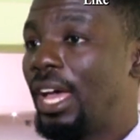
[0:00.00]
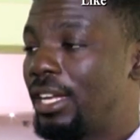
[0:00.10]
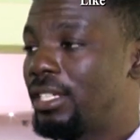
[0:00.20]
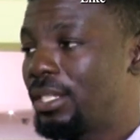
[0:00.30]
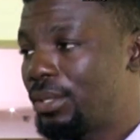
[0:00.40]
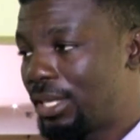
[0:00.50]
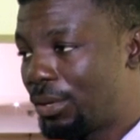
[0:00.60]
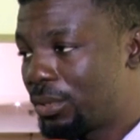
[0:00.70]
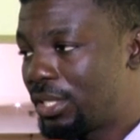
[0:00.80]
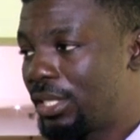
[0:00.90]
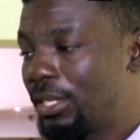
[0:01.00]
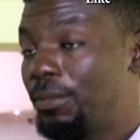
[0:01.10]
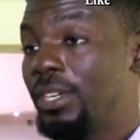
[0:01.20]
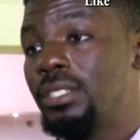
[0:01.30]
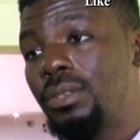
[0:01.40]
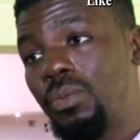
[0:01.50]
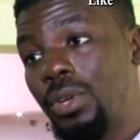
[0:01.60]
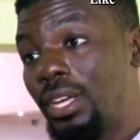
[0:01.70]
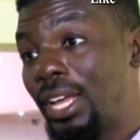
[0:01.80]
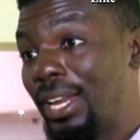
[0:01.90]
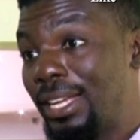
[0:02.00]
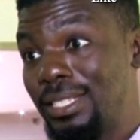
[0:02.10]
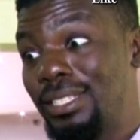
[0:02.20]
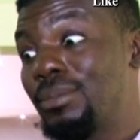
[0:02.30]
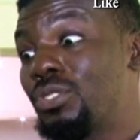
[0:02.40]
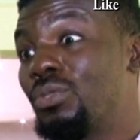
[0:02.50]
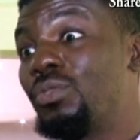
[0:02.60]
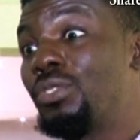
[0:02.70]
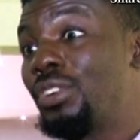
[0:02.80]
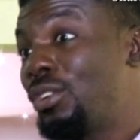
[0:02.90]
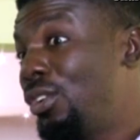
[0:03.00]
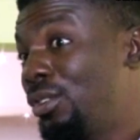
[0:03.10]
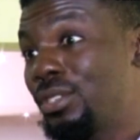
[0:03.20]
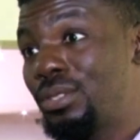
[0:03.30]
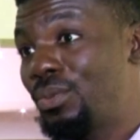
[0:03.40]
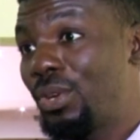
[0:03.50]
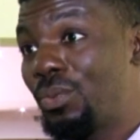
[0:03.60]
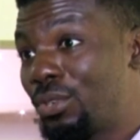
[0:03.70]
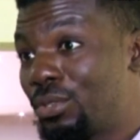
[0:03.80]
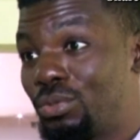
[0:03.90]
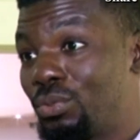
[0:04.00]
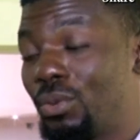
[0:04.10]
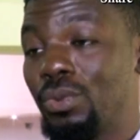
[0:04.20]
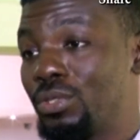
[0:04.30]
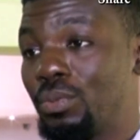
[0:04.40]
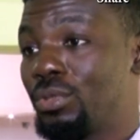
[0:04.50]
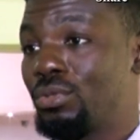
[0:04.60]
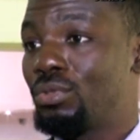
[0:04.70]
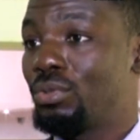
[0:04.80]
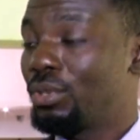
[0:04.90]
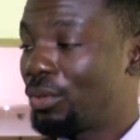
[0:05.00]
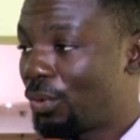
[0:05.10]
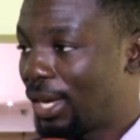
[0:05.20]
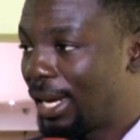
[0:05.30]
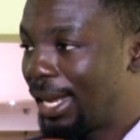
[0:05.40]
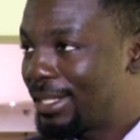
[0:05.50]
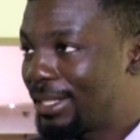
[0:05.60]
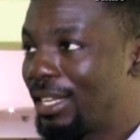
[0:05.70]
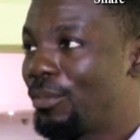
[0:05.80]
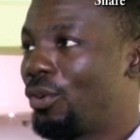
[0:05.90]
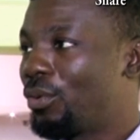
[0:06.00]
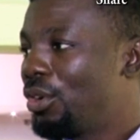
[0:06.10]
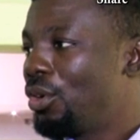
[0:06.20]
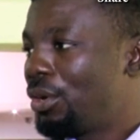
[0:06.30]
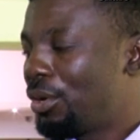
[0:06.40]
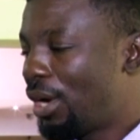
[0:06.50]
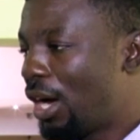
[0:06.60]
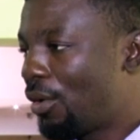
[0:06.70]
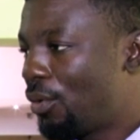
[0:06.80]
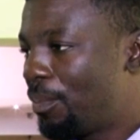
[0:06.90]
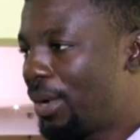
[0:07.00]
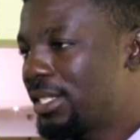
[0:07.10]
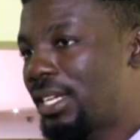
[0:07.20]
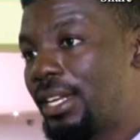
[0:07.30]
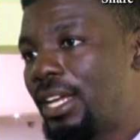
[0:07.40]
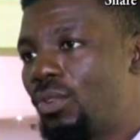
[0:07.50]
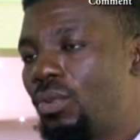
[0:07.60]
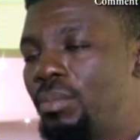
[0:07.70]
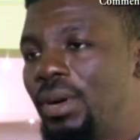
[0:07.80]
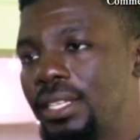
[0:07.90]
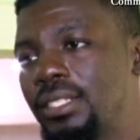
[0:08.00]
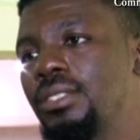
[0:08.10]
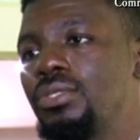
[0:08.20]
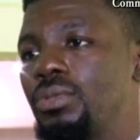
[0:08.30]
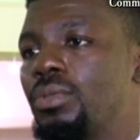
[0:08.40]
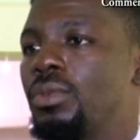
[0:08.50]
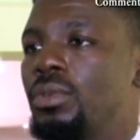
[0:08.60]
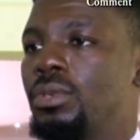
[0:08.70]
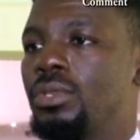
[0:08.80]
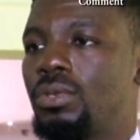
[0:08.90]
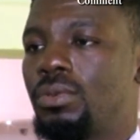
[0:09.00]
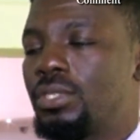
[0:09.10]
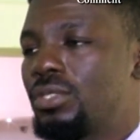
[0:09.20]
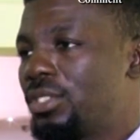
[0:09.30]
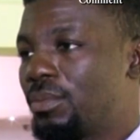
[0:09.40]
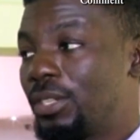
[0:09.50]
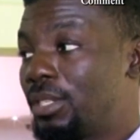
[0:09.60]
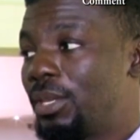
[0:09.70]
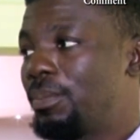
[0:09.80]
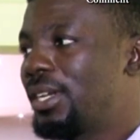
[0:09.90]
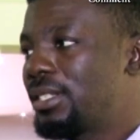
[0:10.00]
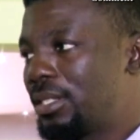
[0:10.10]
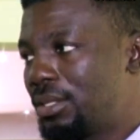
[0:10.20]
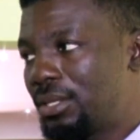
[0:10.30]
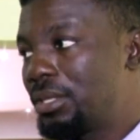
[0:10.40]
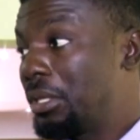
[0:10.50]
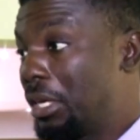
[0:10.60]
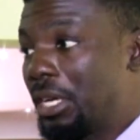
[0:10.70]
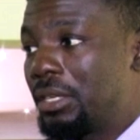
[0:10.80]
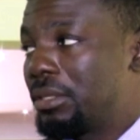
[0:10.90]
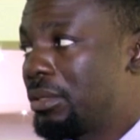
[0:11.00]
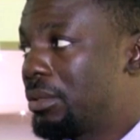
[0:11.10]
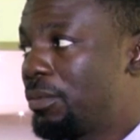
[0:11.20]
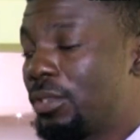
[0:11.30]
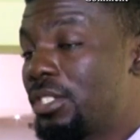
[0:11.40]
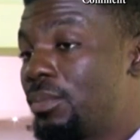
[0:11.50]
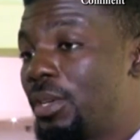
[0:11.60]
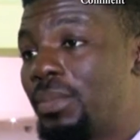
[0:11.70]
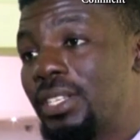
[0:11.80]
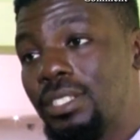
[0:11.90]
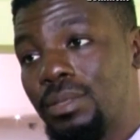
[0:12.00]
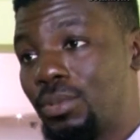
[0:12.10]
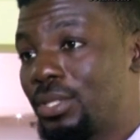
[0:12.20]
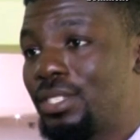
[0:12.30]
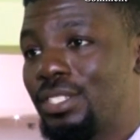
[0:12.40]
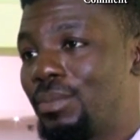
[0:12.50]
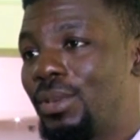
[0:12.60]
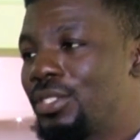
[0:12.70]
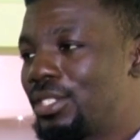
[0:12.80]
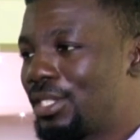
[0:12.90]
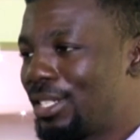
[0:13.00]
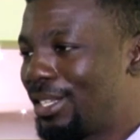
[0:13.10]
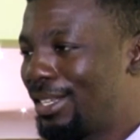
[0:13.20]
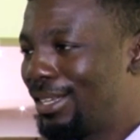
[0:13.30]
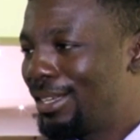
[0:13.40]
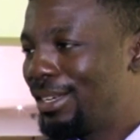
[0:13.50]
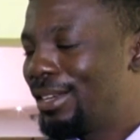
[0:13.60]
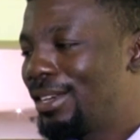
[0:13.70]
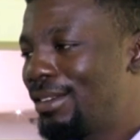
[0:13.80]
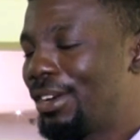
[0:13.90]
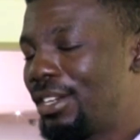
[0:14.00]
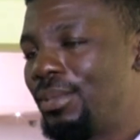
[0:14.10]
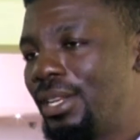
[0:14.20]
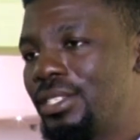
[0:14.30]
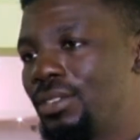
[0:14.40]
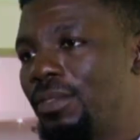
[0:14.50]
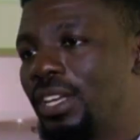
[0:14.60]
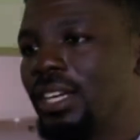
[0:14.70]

and they will see the difference. We enlighten them to even recall us when we don't do what we're supposed to do. We enlighten them on our own part and their own part too. So it's not about the big parties. They can front the big parties, but it's about the credibility of the